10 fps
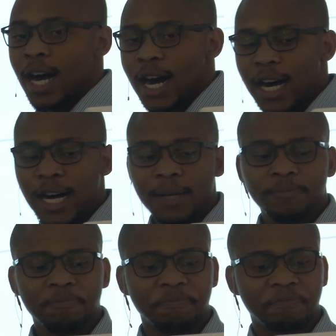
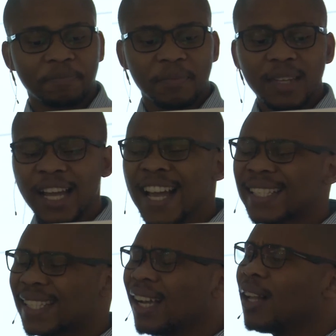a
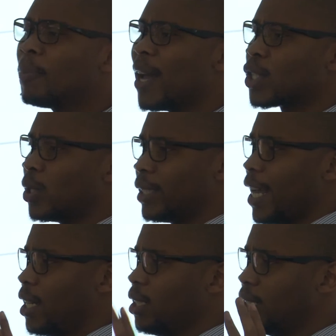single page
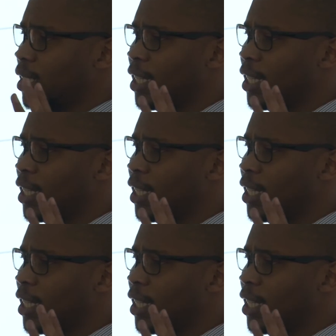container